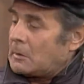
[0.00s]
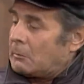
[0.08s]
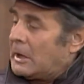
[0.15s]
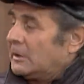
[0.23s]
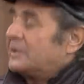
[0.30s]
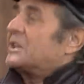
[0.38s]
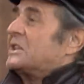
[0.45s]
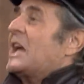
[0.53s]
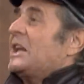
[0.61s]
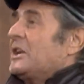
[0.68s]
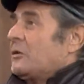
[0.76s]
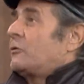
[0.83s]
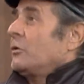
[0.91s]
Well, to
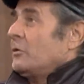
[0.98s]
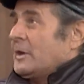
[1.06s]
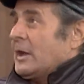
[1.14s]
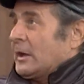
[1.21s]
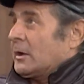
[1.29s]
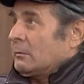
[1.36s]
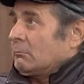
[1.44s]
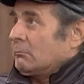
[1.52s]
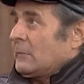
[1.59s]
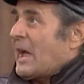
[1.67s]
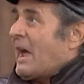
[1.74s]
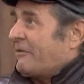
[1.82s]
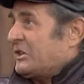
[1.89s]
tell you the truth, Nick,
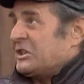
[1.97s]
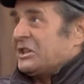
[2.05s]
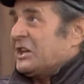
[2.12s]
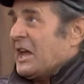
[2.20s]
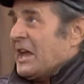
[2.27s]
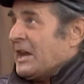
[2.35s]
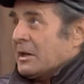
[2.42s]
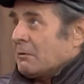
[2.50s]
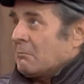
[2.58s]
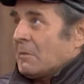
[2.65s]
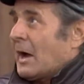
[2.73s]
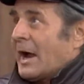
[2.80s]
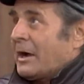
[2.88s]
after today,
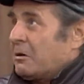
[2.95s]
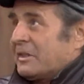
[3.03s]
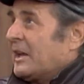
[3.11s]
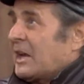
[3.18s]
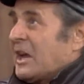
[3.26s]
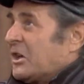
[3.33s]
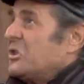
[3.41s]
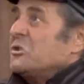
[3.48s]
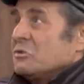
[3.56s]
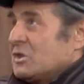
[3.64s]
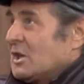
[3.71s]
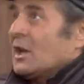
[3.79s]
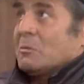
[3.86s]
I don't think I can
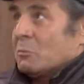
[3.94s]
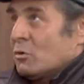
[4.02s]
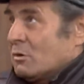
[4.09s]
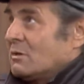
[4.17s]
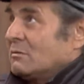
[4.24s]
use you anymore.